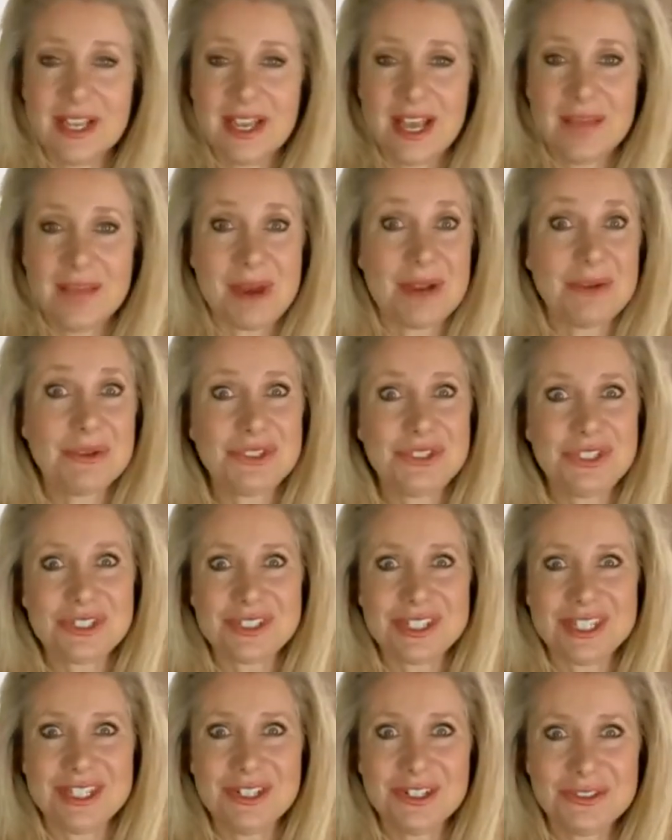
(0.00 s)
Um, I was hmm.
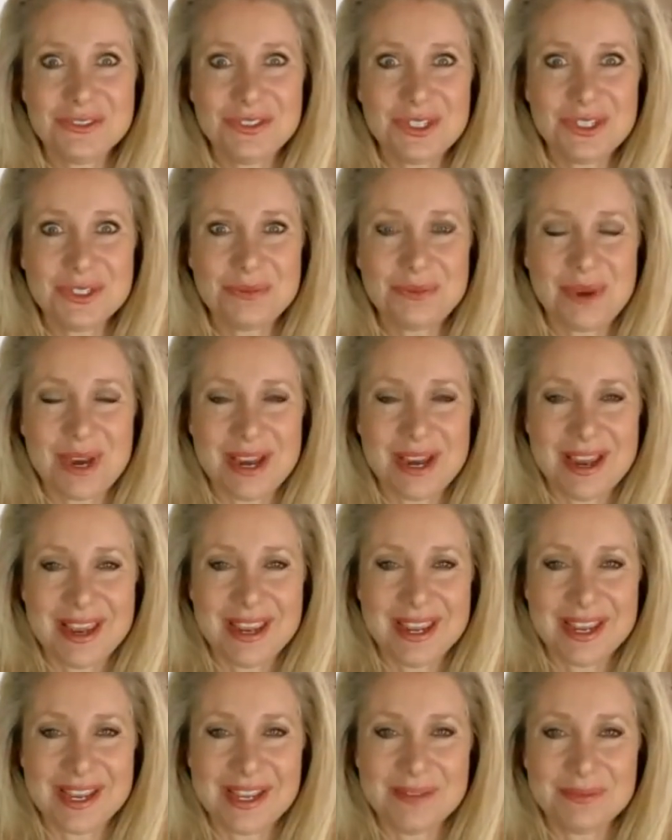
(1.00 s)
just interviewed
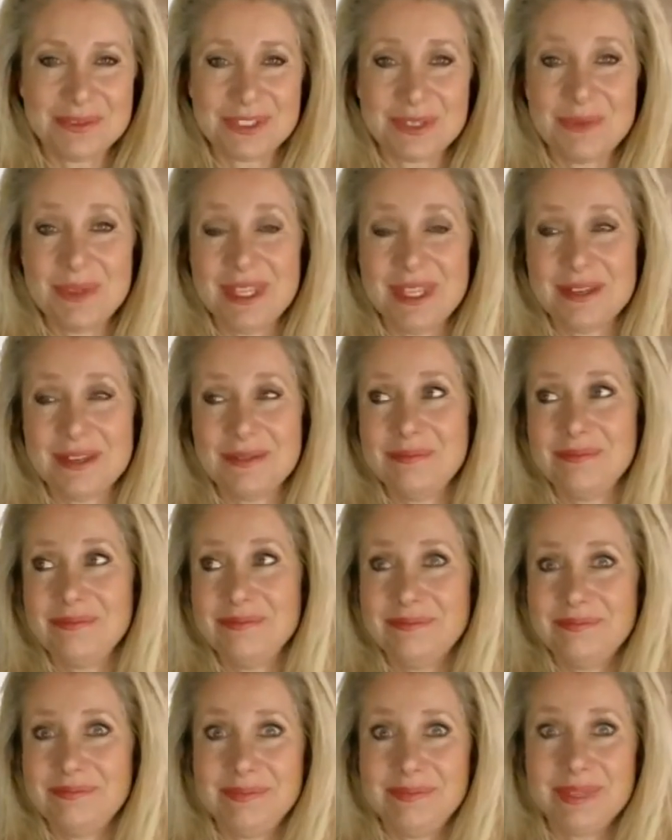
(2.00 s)
by um, some of the
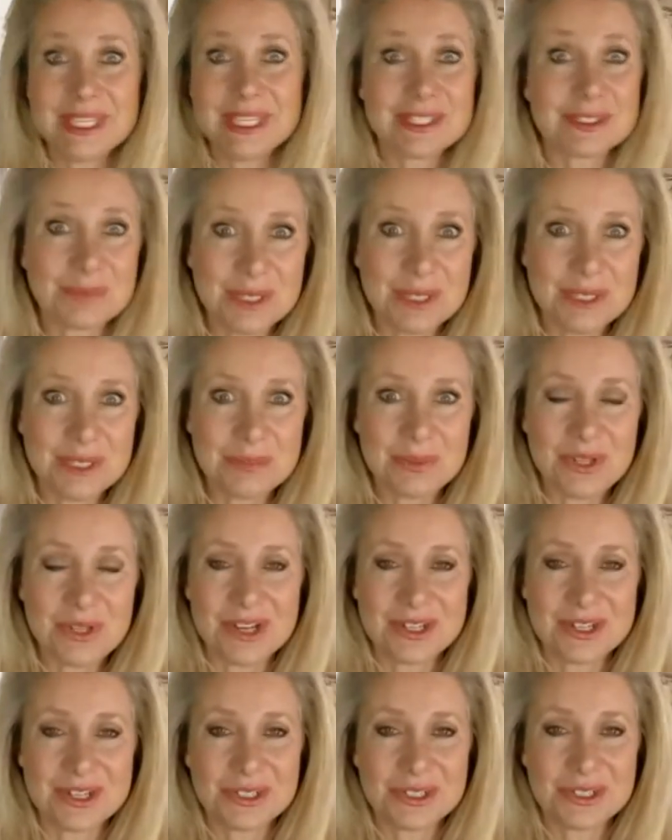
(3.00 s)
biggest people
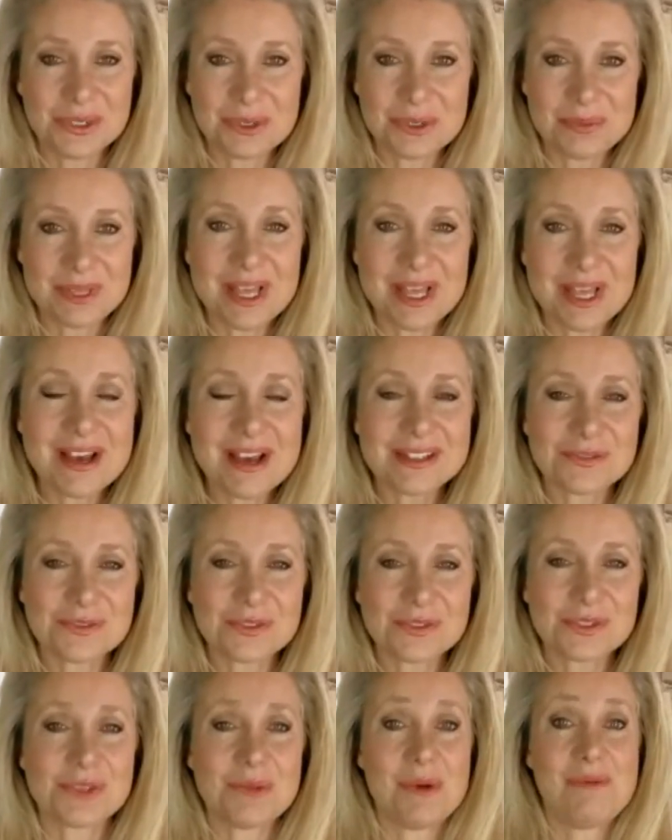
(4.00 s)
on Google Plus
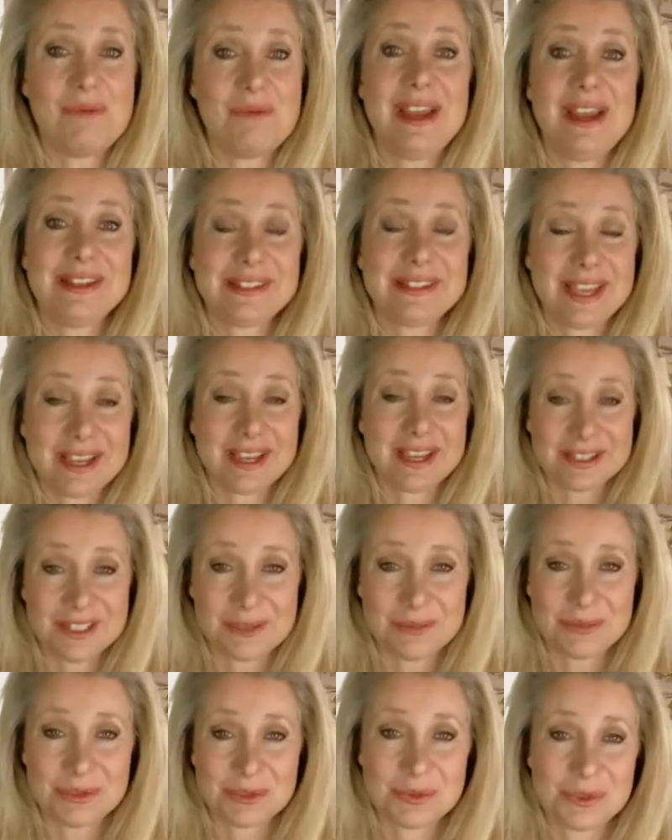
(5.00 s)
for some of my tech
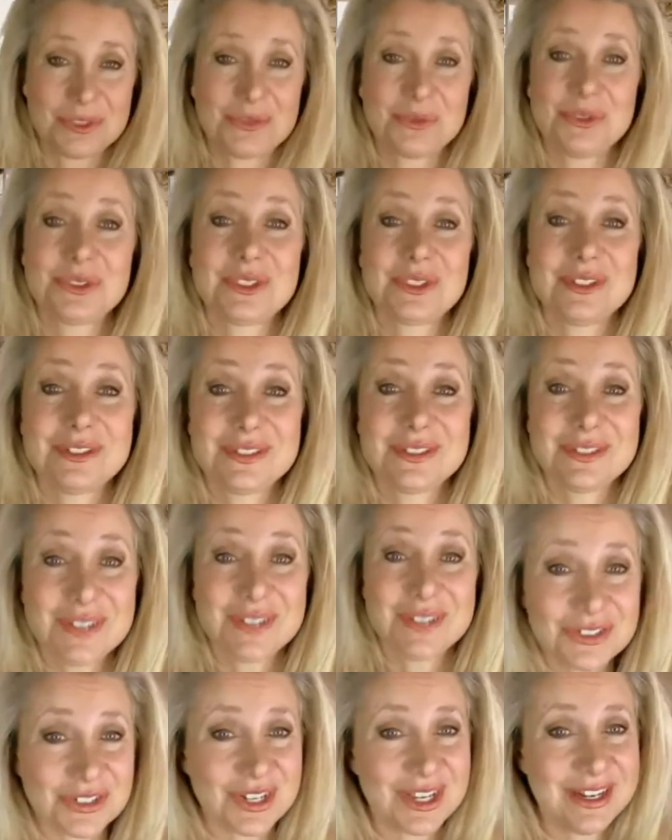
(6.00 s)
tips, which was
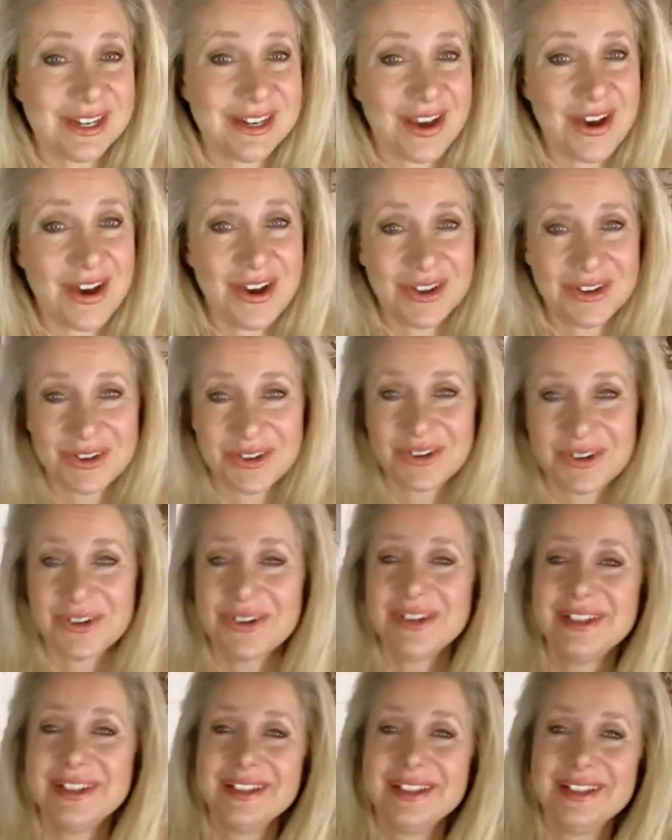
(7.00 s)
such an
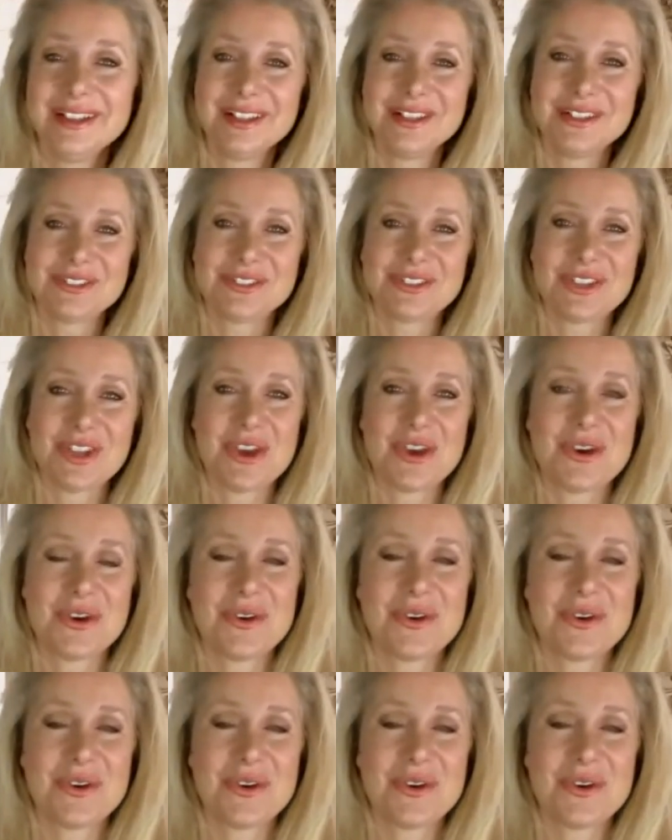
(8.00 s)
honor. Uh-huh.